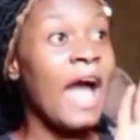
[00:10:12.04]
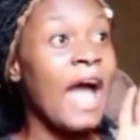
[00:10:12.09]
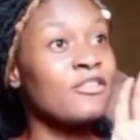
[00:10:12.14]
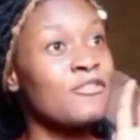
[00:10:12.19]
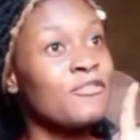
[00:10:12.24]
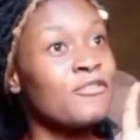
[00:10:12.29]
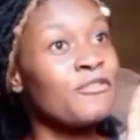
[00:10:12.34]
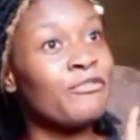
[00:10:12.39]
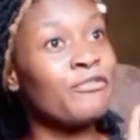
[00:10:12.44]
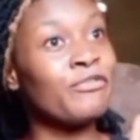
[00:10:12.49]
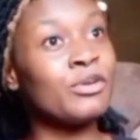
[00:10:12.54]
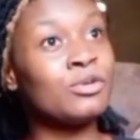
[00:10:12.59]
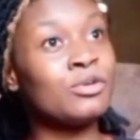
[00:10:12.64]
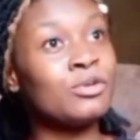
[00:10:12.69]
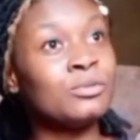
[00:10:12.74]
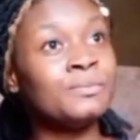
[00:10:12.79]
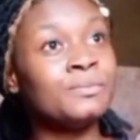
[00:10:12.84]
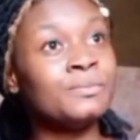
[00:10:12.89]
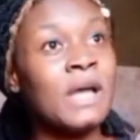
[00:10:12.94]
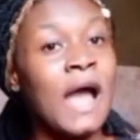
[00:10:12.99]
and you
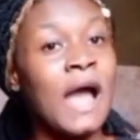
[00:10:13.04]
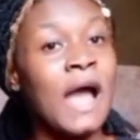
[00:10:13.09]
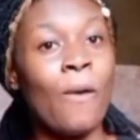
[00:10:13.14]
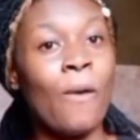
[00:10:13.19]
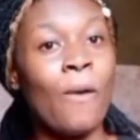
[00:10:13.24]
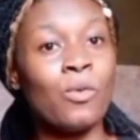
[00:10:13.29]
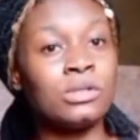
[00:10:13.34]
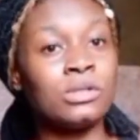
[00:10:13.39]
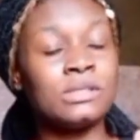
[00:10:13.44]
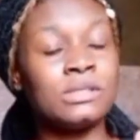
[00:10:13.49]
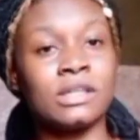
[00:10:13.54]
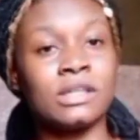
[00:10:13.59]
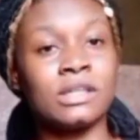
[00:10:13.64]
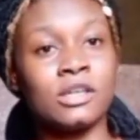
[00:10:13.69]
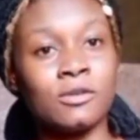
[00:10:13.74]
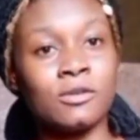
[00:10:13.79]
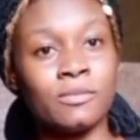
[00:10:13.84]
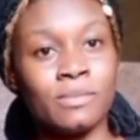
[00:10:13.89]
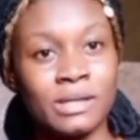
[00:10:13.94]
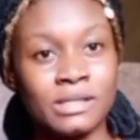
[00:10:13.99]
feel, I want to
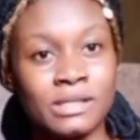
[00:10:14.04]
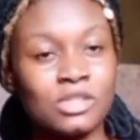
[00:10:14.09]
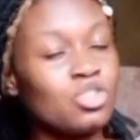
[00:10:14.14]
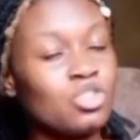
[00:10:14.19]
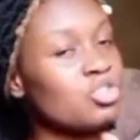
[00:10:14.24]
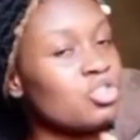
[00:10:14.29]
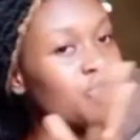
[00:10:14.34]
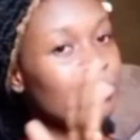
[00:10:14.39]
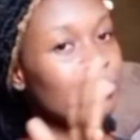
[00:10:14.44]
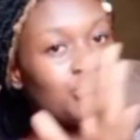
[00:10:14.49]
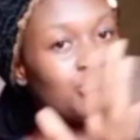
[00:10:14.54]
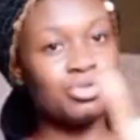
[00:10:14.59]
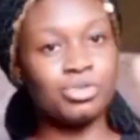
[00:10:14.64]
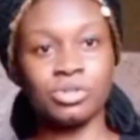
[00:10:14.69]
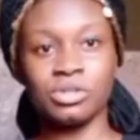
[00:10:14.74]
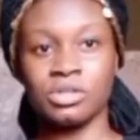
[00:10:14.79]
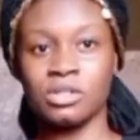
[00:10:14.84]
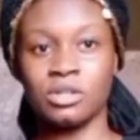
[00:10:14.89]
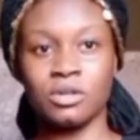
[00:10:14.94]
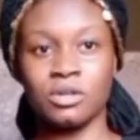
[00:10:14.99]
kill my, just shoot
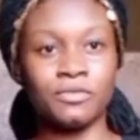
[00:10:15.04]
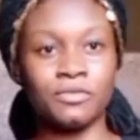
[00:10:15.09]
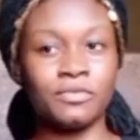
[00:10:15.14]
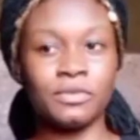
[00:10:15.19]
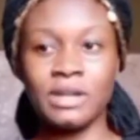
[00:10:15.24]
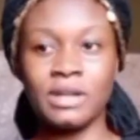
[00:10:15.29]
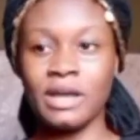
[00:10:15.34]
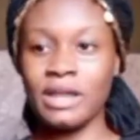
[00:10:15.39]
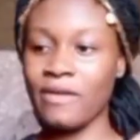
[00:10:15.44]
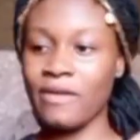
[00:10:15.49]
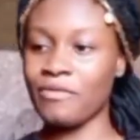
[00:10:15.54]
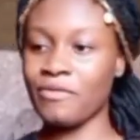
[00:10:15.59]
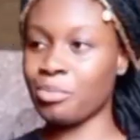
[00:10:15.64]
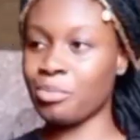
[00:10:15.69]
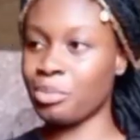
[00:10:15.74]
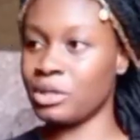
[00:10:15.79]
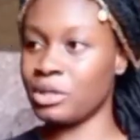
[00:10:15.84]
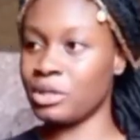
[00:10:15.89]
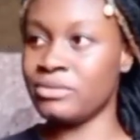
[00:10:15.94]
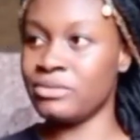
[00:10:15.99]
yourself. Let
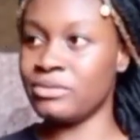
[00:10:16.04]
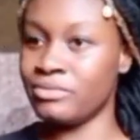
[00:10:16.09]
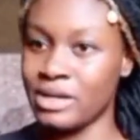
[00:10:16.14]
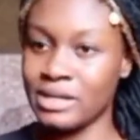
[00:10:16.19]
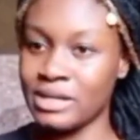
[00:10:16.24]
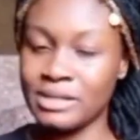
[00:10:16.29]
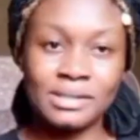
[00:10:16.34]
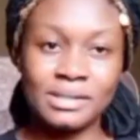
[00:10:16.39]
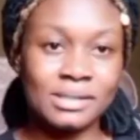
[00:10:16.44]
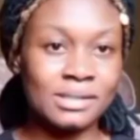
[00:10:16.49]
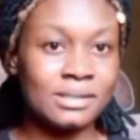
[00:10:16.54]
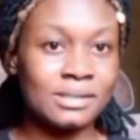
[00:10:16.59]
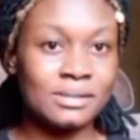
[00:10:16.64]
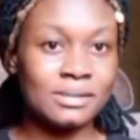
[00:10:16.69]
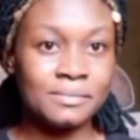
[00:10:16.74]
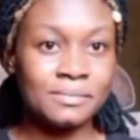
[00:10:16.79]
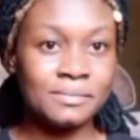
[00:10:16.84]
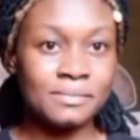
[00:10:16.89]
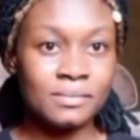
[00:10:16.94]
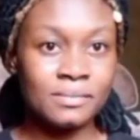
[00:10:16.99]
everybody
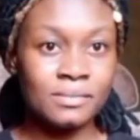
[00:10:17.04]
rest.